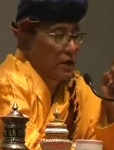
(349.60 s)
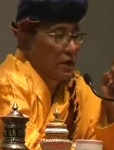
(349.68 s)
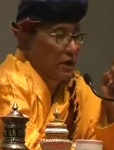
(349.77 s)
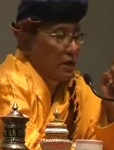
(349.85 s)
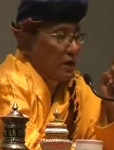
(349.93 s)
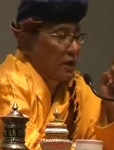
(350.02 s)

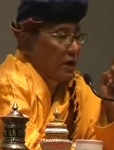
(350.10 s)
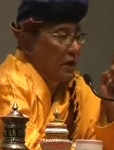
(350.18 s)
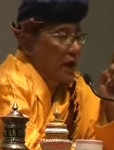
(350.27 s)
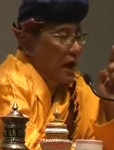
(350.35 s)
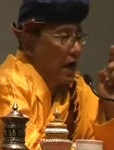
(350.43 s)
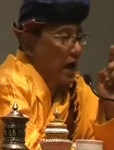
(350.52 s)
uh,
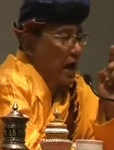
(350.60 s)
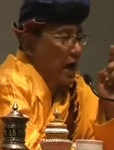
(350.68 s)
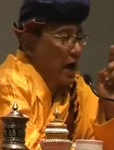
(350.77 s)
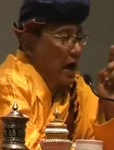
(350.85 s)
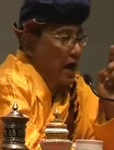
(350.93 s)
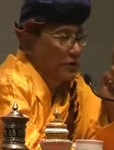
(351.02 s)

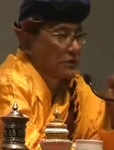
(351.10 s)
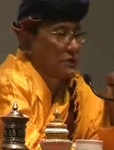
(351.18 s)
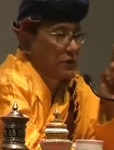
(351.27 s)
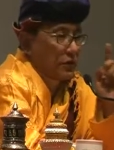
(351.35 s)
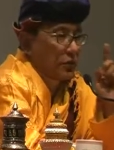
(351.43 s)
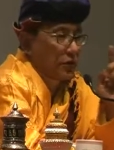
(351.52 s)
under
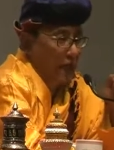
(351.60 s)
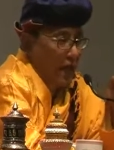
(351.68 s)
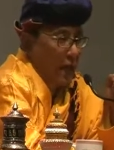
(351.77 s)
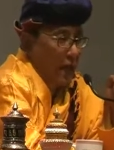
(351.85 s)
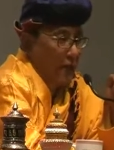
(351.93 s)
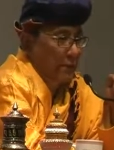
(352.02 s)
your
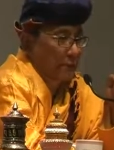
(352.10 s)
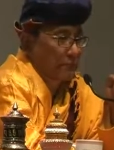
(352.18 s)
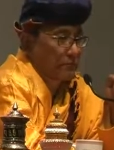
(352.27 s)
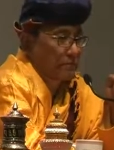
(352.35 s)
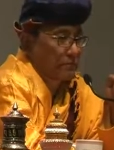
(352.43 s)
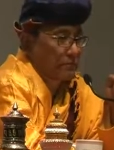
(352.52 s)
care,
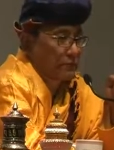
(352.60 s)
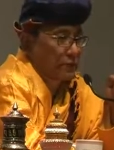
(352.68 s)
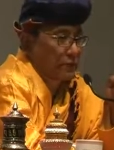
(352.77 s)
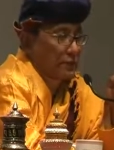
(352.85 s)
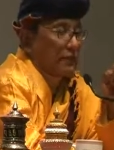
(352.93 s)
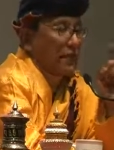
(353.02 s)

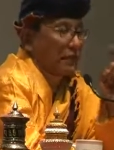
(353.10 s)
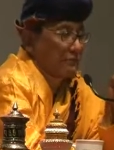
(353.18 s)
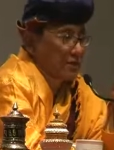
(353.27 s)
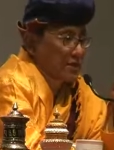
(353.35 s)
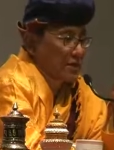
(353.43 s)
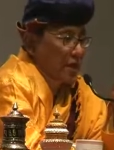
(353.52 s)

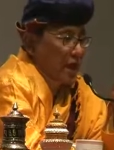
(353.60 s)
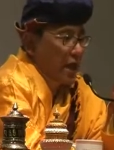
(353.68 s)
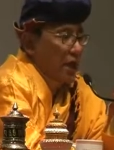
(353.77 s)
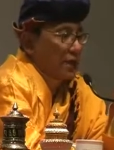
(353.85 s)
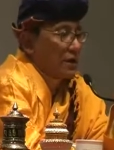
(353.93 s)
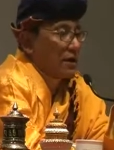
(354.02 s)
loving
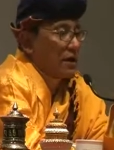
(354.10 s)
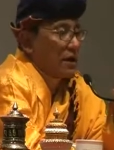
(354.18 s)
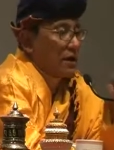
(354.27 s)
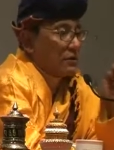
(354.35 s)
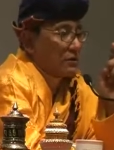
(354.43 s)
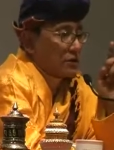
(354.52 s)
care,
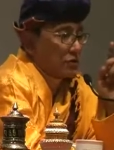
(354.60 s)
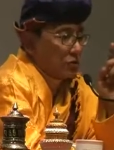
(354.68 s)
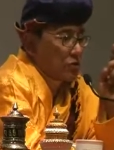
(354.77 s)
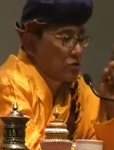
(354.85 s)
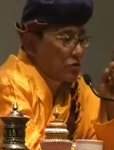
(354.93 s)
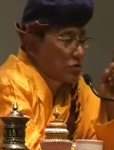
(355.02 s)
under
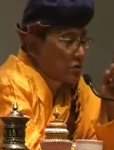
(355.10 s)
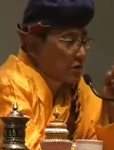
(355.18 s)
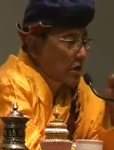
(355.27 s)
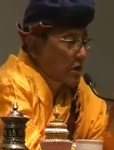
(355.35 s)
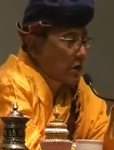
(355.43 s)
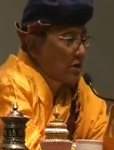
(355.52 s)
your
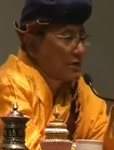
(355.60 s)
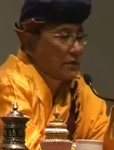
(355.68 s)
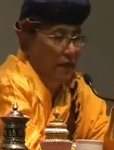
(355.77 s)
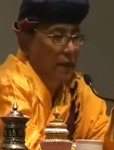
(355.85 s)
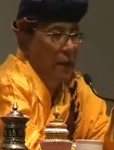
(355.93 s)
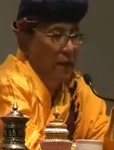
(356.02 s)
kind
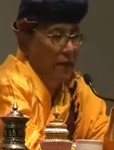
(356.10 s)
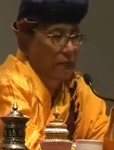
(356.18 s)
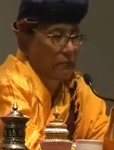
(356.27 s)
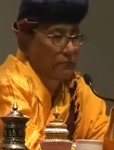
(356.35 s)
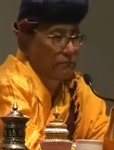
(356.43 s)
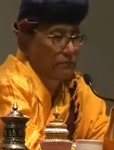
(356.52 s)
care,
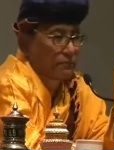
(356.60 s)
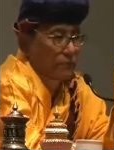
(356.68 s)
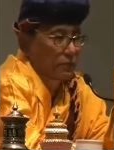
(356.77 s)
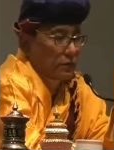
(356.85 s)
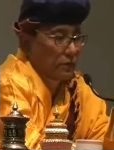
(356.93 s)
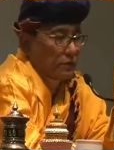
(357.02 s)

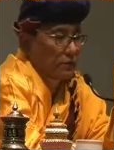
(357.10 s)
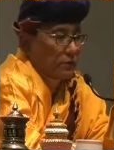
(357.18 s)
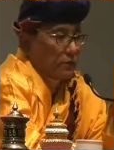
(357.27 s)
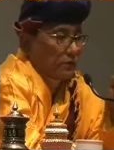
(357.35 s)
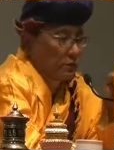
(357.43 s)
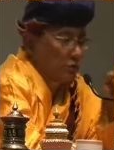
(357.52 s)

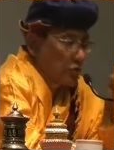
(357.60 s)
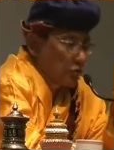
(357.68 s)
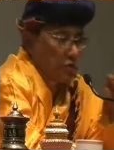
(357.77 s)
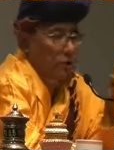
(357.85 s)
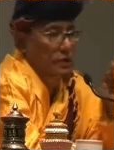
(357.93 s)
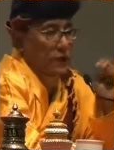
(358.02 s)

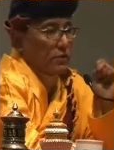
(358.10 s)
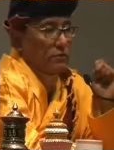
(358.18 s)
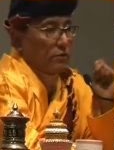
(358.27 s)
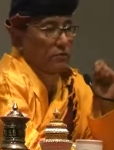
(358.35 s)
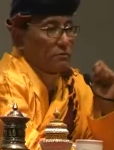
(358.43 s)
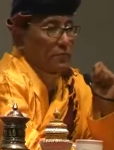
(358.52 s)
you will
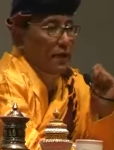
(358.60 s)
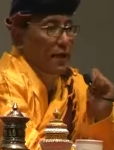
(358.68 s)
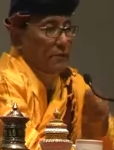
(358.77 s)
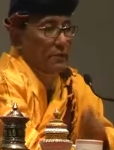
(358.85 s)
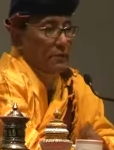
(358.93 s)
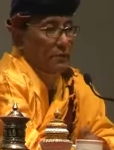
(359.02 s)
not be
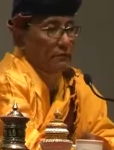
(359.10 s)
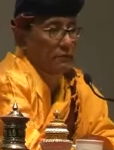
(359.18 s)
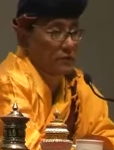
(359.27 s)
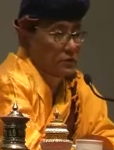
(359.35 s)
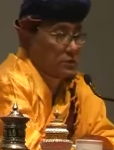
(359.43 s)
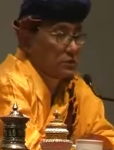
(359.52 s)
happy.
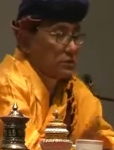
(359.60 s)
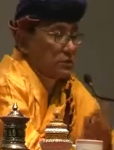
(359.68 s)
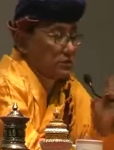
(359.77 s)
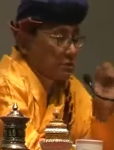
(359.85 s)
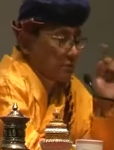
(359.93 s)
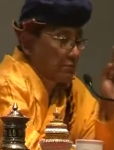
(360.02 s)
This is
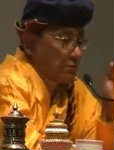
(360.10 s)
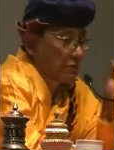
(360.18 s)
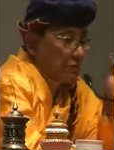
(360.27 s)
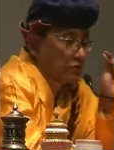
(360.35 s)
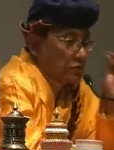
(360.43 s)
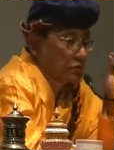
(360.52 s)
the
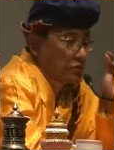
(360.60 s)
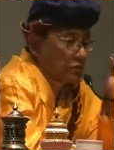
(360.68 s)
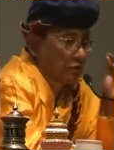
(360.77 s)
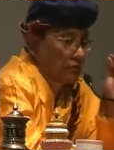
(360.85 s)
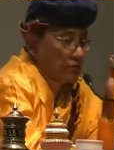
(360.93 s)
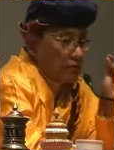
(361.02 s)
something which you
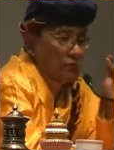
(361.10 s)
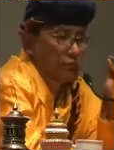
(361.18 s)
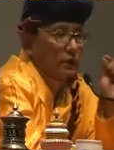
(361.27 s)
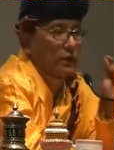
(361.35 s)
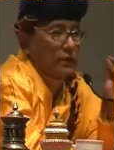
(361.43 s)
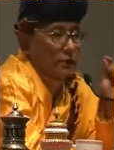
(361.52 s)
have to
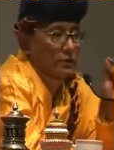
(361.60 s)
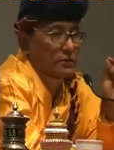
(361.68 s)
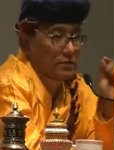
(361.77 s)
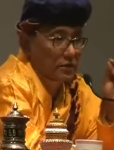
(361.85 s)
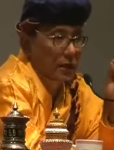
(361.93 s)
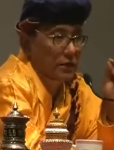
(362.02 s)
really
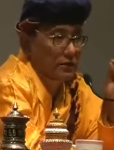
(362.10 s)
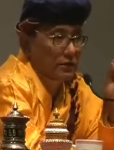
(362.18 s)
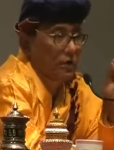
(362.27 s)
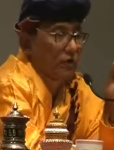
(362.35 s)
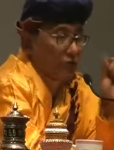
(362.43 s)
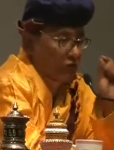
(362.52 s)
understand.
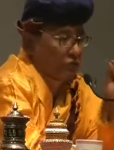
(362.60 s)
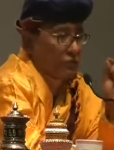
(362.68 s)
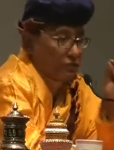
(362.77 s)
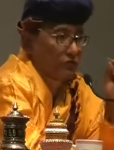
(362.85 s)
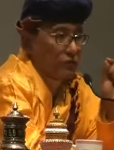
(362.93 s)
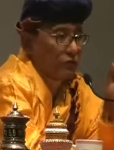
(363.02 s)

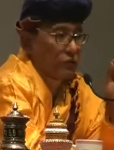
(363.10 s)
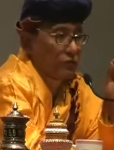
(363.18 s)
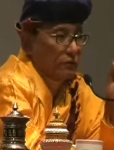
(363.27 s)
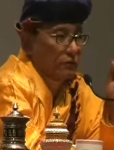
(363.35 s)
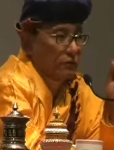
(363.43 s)
First of all,